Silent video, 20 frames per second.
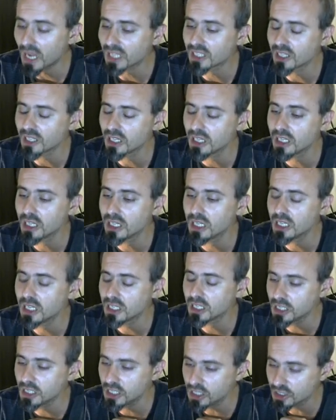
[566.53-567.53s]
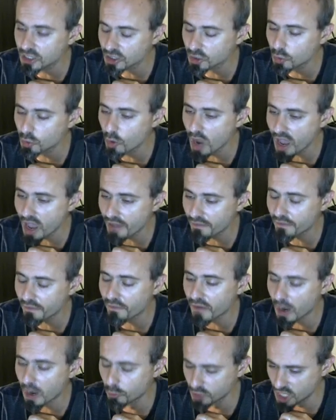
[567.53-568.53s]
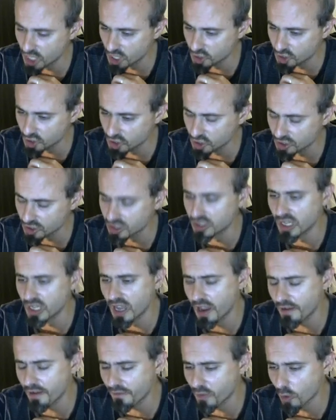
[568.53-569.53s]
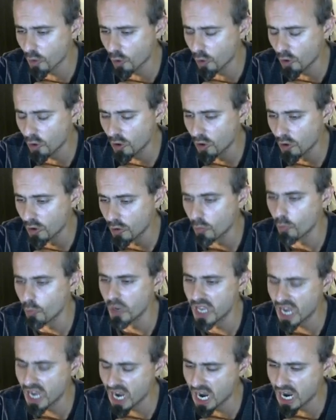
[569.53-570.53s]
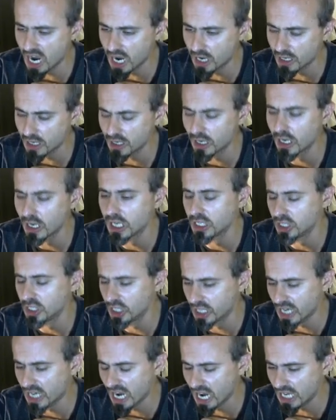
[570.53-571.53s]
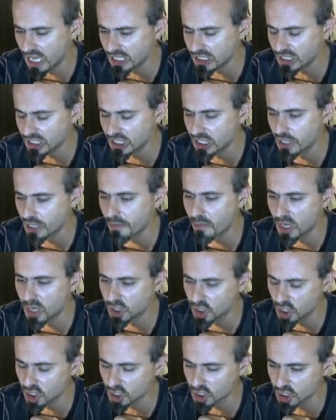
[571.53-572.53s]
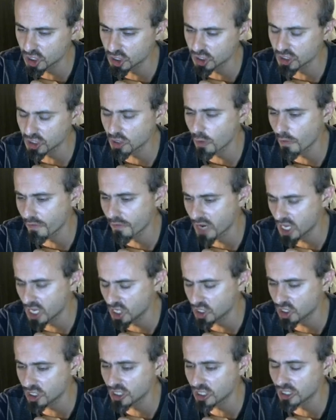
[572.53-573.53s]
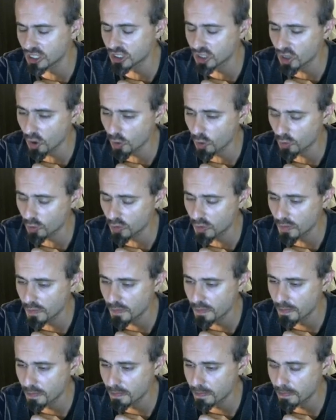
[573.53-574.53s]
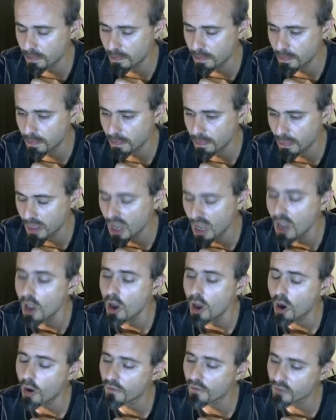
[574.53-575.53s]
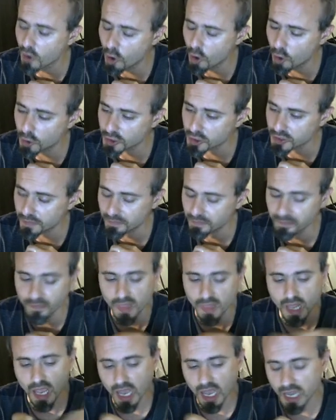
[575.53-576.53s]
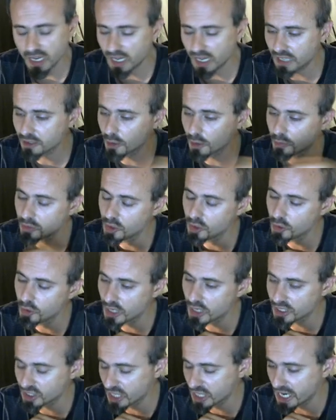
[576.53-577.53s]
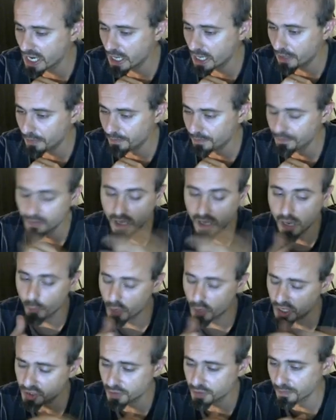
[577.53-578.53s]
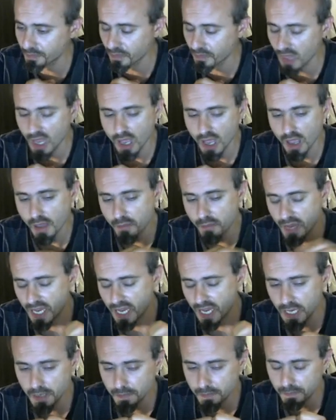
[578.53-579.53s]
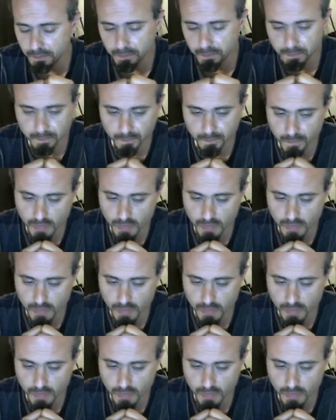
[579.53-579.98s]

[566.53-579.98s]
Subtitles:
But it needs to have foundations. Therefore, we are the last magicians of rational thought. Of course, a random new age girl, a witch, may